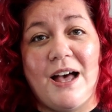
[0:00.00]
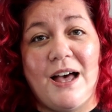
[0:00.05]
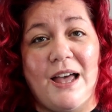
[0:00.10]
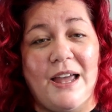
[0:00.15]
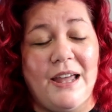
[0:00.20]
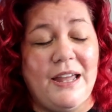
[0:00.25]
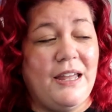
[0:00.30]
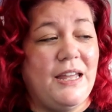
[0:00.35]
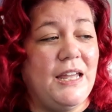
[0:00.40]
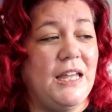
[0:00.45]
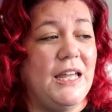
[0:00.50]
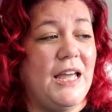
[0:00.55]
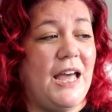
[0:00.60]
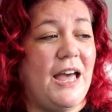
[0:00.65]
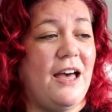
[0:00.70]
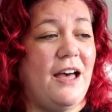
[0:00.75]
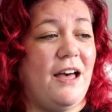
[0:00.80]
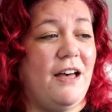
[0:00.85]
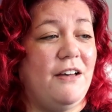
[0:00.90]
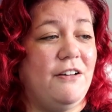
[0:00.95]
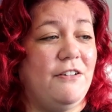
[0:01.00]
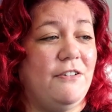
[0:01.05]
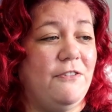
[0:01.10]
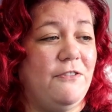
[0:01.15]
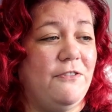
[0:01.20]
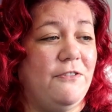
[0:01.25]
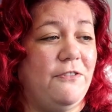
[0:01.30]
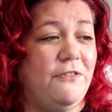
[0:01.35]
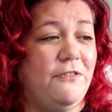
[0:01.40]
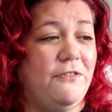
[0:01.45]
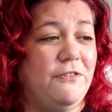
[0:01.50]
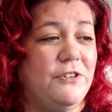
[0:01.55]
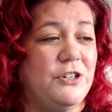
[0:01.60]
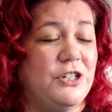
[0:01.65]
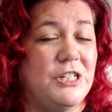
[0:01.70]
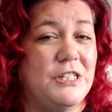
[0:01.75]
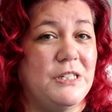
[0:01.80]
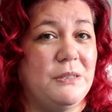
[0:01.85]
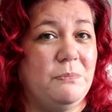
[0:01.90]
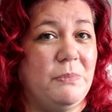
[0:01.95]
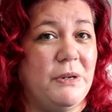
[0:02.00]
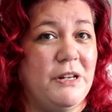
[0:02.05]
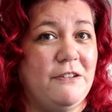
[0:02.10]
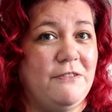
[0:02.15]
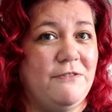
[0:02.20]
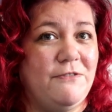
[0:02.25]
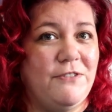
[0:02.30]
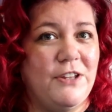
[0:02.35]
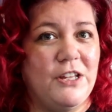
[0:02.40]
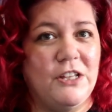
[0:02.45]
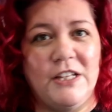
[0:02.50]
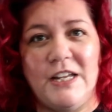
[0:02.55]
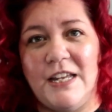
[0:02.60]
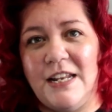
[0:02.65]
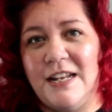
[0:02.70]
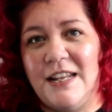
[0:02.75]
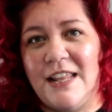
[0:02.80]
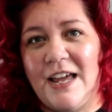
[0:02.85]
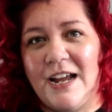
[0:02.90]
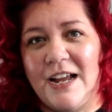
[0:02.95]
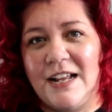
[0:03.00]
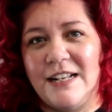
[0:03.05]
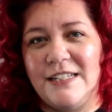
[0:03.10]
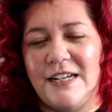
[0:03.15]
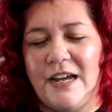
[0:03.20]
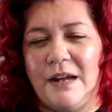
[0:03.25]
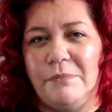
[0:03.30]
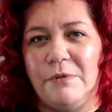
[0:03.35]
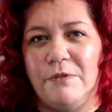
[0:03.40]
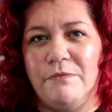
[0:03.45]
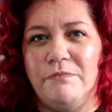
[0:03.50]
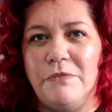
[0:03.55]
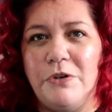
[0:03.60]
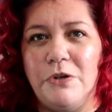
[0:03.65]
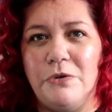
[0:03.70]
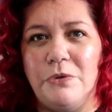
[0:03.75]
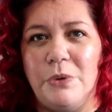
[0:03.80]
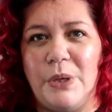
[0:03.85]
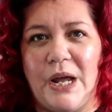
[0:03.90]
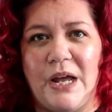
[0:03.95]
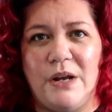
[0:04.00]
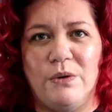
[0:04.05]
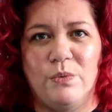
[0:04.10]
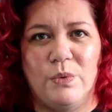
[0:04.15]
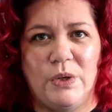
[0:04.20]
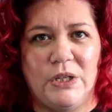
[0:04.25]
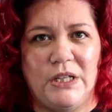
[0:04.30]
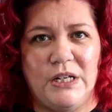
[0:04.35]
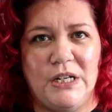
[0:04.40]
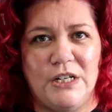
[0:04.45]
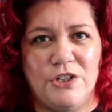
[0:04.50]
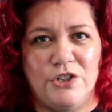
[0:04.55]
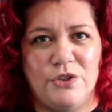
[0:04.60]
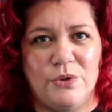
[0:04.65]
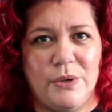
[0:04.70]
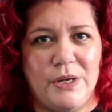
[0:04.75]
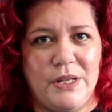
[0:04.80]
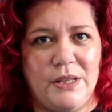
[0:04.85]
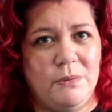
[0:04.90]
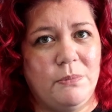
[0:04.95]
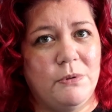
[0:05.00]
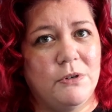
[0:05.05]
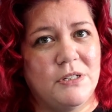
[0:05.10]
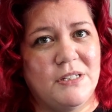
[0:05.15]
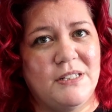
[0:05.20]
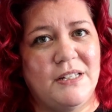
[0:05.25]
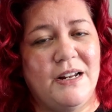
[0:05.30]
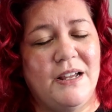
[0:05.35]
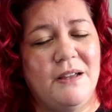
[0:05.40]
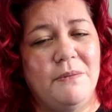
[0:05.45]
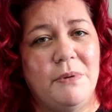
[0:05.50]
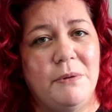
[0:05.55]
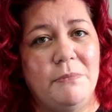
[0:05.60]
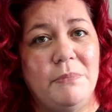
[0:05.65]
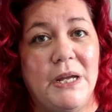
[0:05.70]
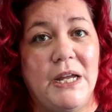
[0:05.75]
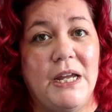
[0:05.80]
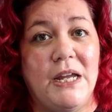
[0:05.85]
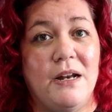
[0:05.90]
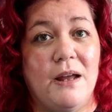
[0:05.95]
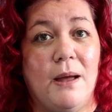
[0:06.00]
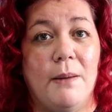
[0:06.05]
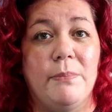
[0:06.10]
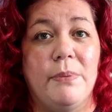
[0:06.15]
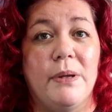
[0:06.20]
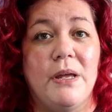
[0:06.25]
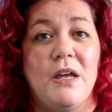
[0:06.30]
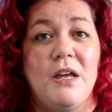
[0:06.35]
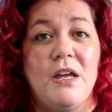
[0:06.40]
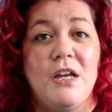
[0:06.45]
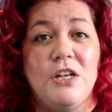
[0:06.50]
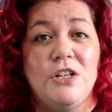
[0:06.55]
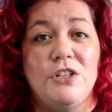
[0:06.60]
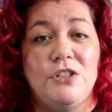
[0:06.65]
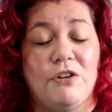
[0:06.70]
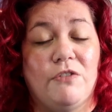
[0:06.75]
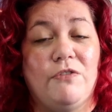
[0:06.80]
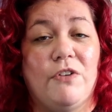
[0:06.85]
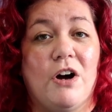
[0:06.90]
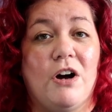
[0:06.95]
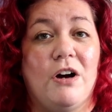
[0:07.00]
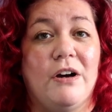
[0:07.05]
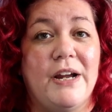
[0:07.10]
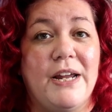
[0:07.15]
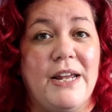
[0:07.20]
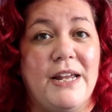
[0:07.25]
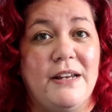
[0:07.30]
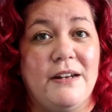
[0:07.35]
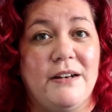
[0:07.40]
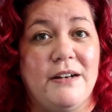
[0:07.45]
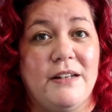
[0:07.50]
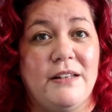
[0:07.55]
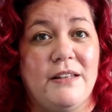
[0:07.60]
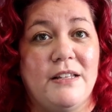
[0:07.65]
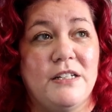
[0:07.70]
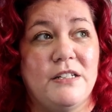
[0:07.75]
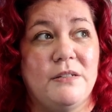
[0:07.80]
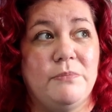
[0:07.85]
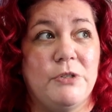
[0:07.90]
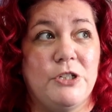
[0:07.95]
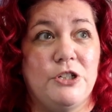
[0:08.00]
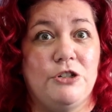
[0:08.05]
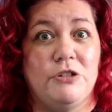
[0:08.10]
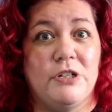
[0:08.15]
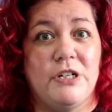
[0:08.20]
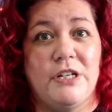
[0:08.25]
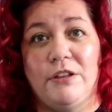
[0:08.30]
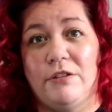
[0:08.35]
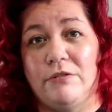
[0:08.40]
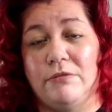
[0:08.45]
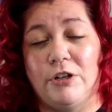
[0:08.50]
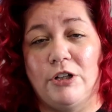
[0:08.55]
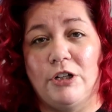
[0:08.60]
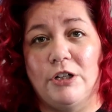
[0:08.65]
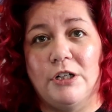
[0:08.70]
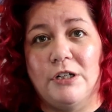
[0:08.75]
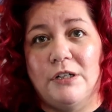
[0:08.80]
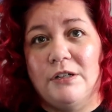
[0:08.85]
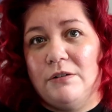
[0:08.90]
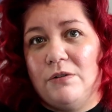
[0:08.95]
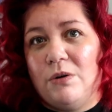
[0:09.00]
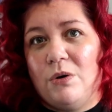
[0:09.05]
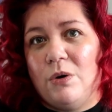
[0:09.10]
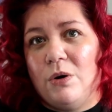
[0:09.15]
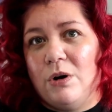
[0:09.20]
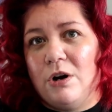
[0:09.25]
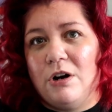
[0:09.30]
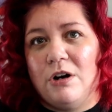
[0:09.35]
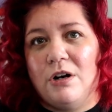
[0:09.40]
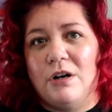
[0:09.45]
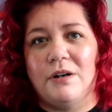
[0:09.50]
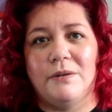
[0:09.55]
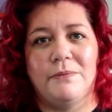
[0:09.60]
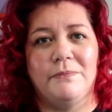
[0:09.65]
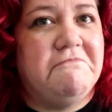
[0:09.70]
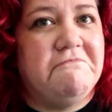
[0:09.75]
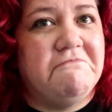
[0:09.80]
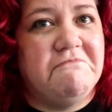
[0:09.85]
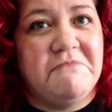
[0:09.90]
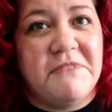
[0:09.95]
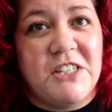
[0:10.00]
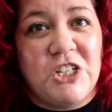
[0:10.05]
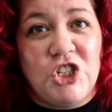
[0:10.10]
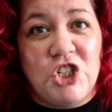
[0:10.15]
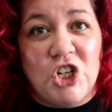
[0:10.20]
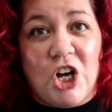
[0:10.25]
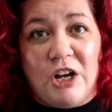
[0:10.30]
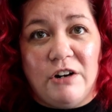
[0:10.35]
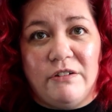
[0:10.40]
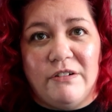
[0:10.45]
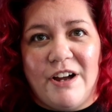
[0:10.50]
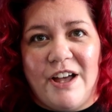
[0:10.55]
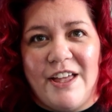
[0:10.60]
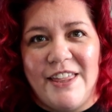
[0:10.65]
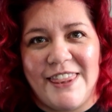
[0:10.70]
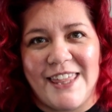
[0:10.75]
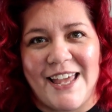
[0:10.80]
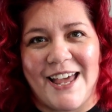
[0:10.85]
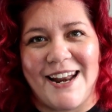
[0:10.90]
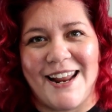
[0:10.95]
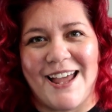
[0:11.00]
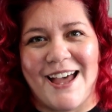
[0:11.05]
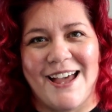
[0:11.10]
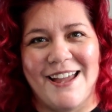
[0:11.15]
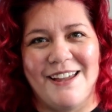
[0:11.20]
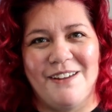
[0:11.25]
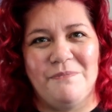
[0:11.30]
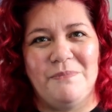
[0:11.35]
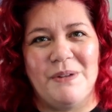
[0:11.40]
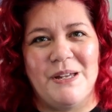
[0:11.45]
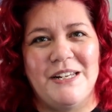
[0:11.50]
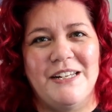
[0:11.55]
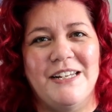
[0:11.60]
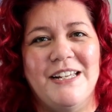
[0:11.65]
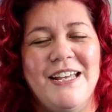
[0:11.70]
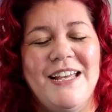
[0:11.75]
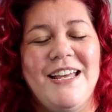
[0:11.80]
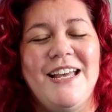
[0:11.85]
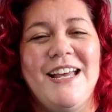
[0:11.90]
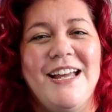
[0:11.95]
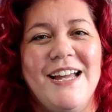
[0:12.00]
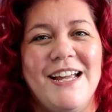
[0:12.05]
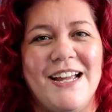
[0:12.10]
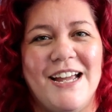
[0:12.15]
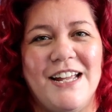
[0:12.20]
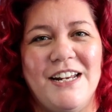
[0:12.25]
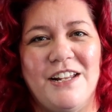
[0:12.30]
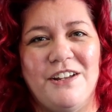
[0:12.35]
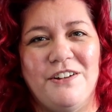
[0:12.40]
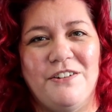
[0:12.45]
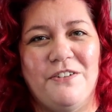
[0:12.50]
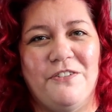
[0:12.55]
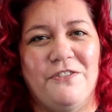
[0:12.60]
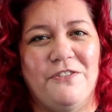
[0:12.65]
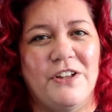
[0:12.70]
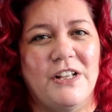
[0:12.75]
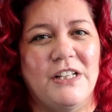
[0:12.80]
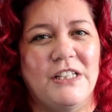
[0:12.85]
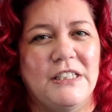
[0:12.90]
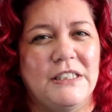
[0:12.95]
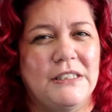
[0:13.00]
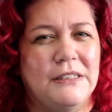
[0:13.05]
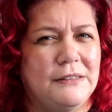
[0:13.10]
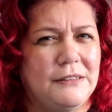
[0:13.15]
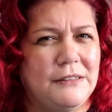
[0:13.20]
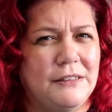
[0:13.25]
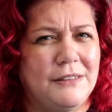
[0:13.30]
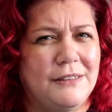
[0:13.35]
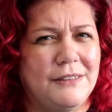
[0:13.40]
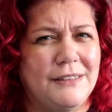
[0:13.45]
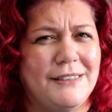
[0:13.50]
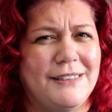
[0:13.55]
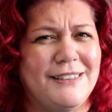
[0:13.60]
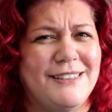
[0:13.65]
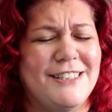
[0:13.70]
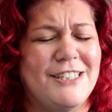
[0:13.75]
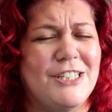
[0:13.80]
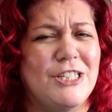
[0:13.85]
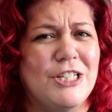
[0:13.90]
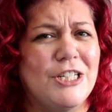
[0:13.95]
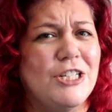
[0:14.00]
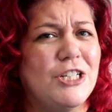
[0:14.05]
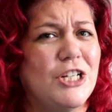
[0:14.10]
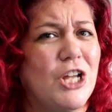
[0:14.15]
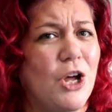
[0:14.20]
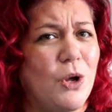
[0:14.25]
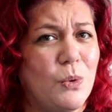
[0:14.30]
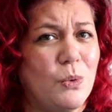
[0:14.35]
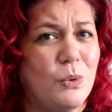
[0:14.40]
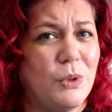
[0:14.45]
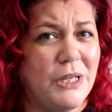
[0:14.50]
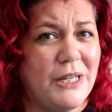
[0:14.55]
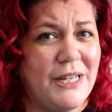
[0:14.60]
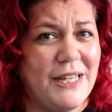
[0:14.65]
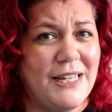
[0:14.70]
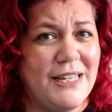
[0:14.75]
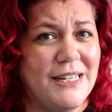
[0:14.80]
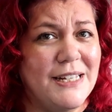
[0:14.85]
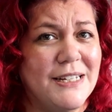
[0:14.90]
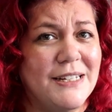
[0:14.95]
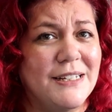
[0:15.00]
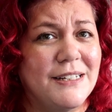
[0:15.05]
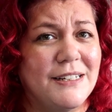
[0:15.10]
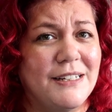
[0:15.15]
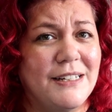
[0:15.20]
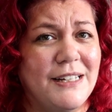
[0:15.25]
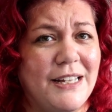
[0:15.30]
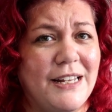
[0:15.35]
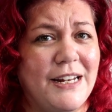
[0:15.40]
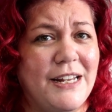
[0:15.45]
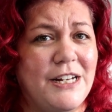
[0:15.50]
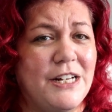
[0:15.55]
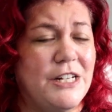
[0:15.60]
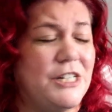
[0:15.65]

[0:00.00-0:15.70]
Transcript: I have just been feeling that type of mood and really enjoying the books that I have been picking up so far in this mystery thriller horror genre that I have been kind of slowly getting